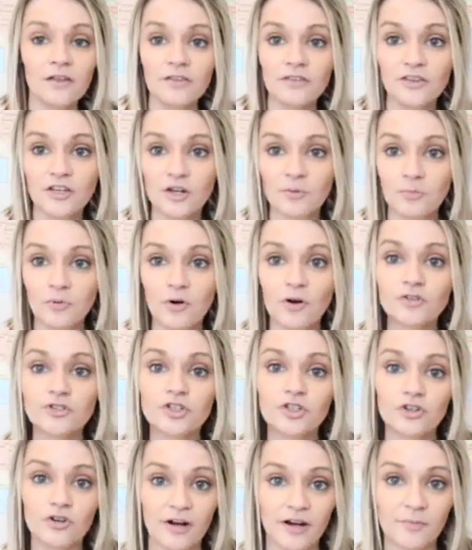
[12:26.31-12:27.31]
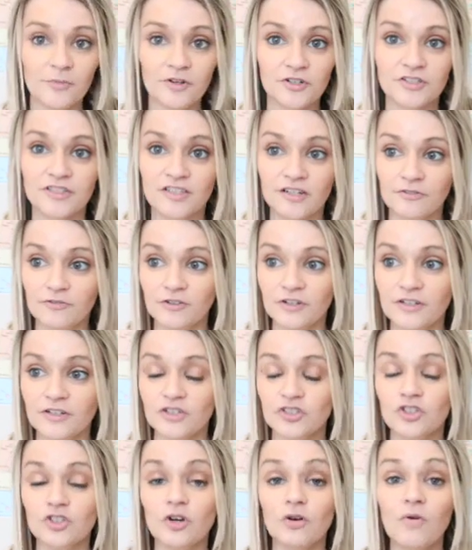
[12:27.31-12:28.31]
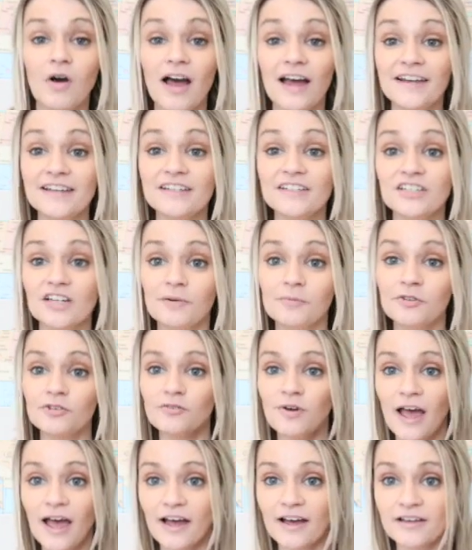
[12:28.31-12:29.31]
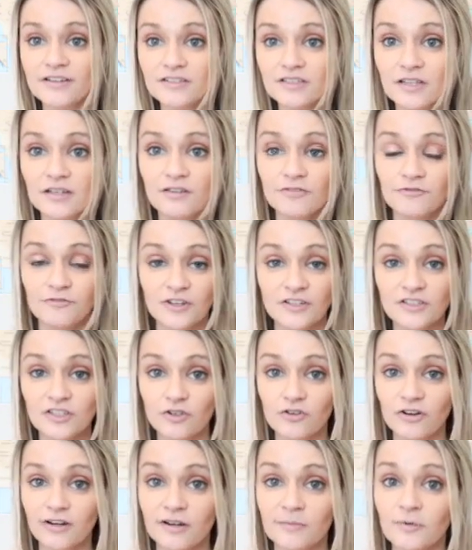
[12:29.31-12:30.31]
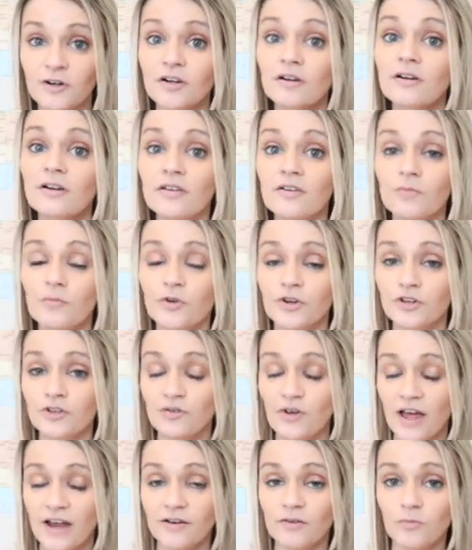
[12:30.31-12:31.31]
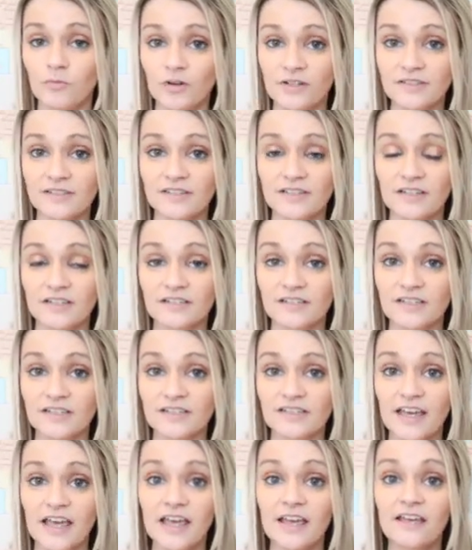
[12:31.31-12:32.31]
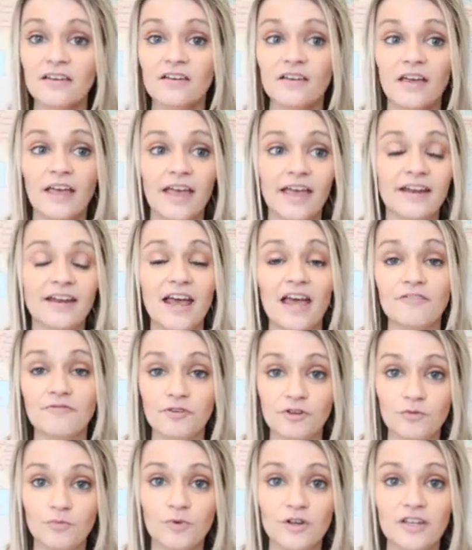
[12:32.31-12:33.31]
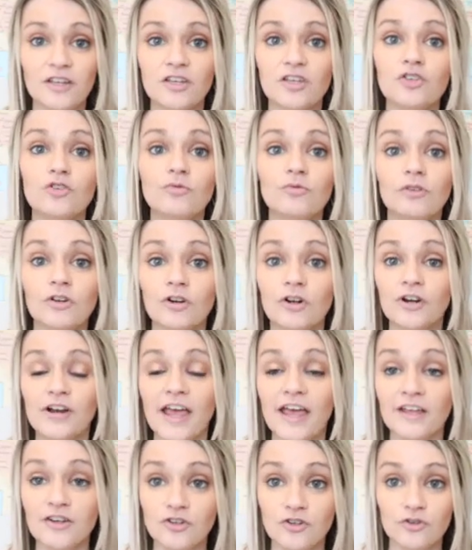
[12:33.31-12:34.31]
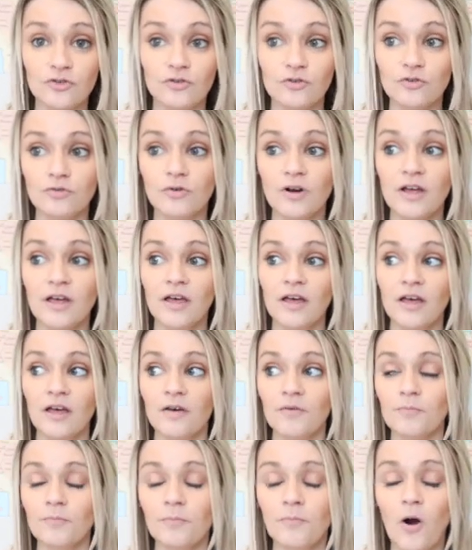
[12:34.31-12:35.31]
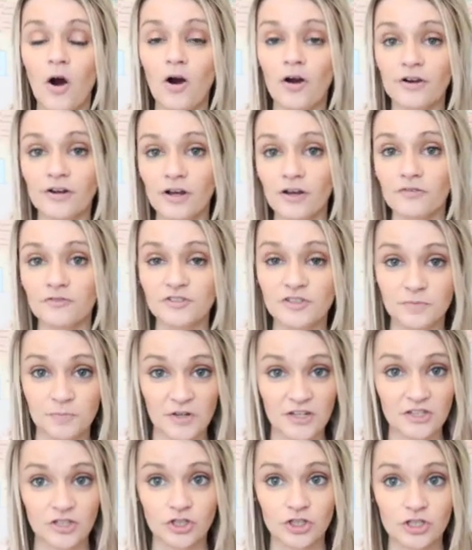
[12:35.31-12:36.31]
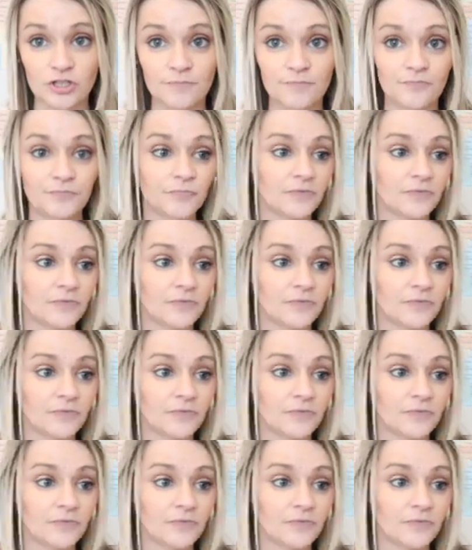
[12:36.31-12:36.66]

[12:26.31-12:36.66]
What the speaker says: The approach to grammar is different. So IEW has Fix-It Grammar, where you edit one sentence a day, and every week you learn a new part of speech.